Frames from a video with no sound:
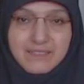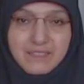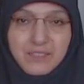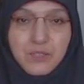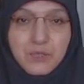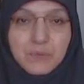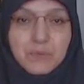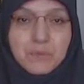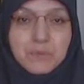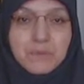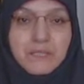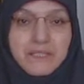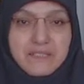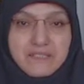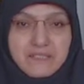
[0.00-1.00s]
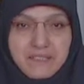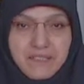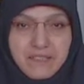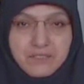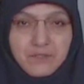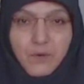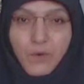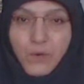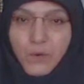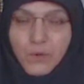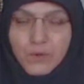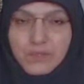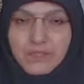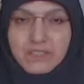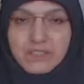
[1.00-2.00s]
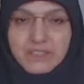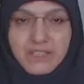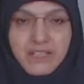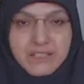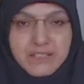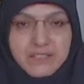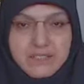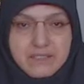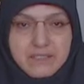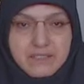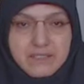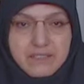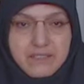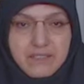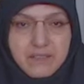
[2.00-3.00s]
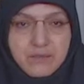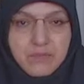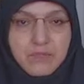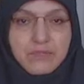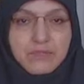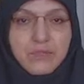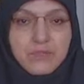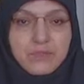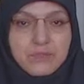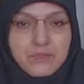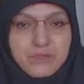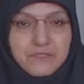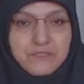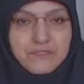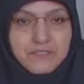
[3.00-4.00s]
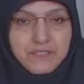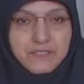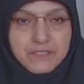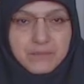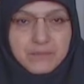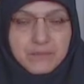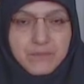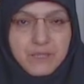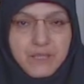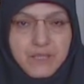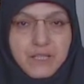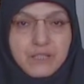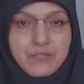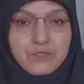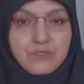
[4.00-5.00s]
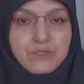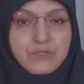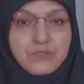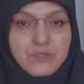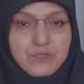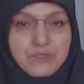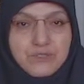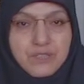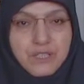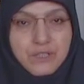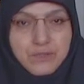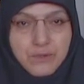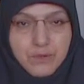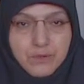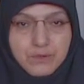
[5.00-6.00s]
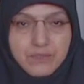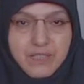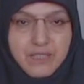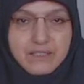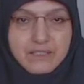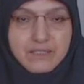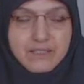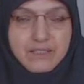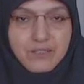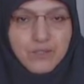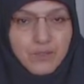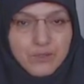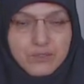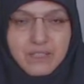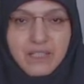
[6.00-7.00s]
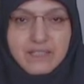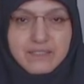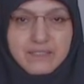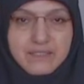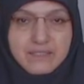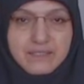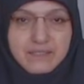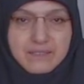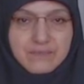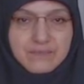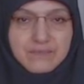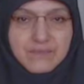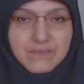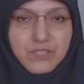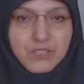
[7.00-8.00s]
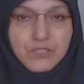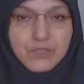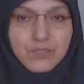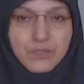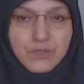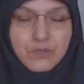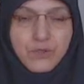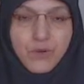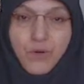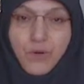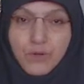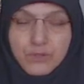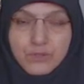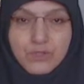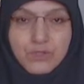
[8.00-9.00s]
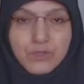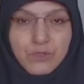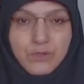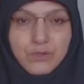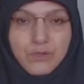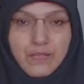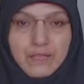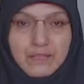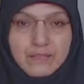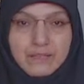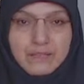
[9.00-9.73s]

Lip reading: Human beings are the only creations with total freedom to choose their own deity or deities. Did you also know that